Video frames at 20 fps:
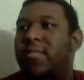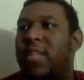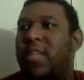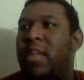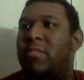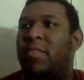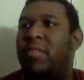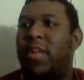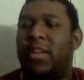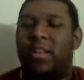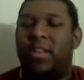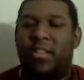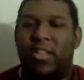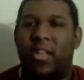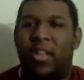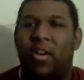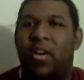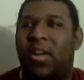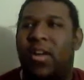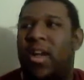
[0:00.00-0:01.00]
Then we get to
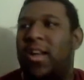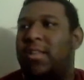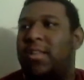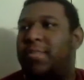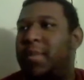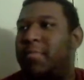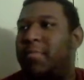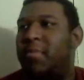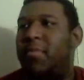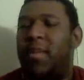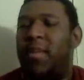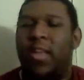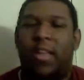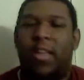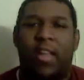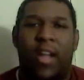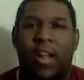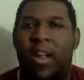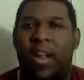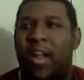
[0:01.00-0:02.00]
see all kinds of people. We
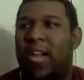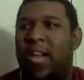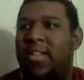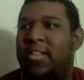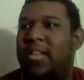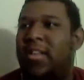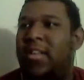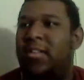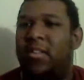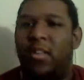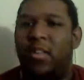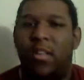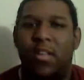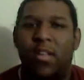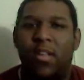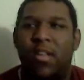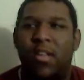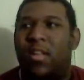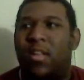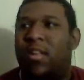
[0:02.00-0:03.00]
get Kakashi,
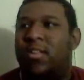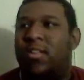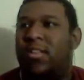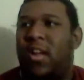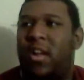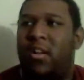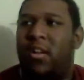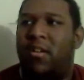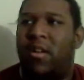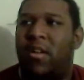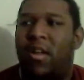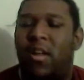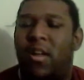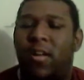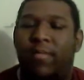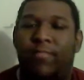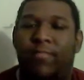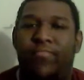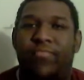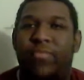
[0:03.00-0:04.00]

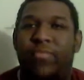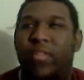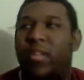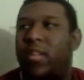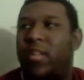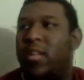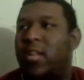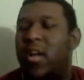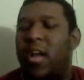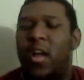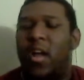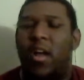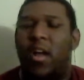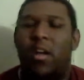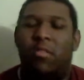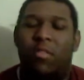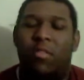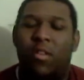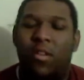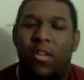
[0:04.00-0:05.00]
Sakura,
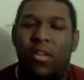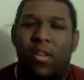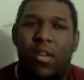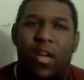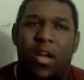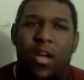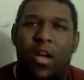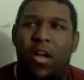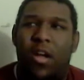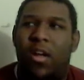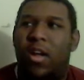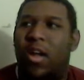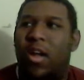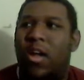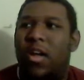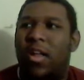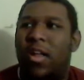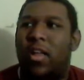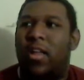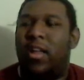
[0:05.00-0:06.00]
Ino,
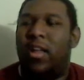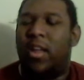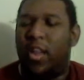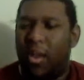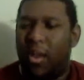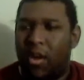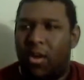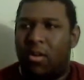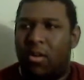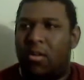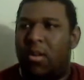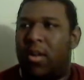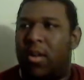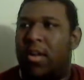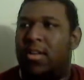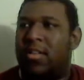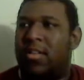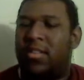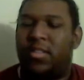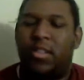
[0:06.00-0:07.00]

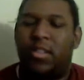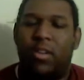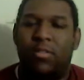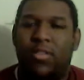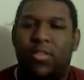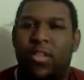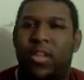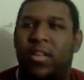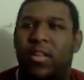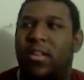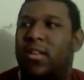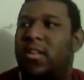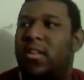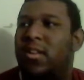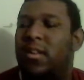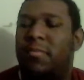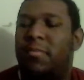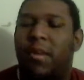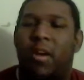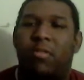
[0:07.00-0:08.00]
Choji,
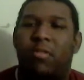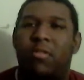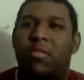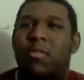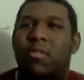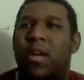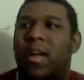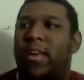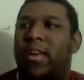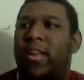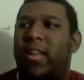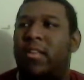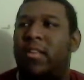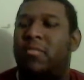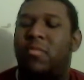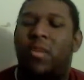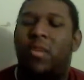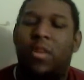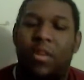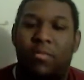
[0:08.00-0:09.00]
Maru. I
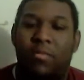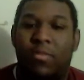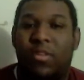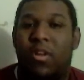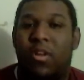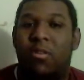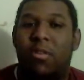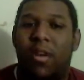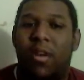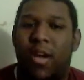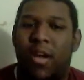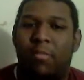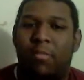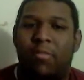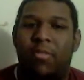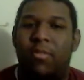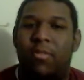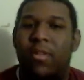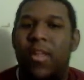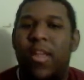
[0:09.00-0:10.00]
think one of them was
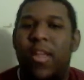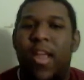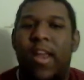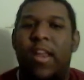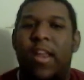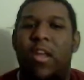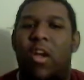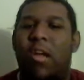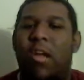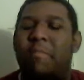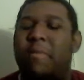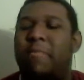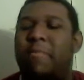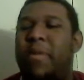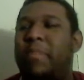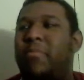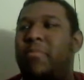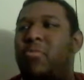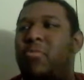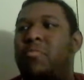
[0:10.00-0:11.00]
Konohamaru. Every
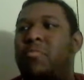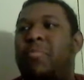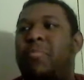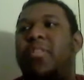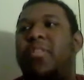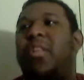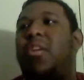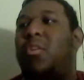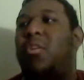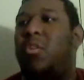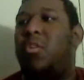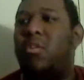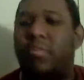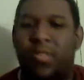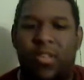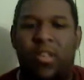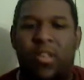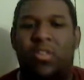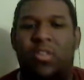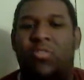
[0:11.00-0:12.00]
people who put their
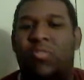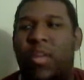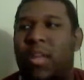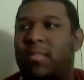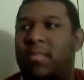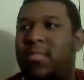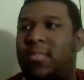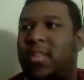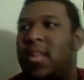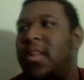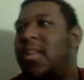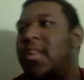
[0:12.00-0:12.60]
hopes, their dreams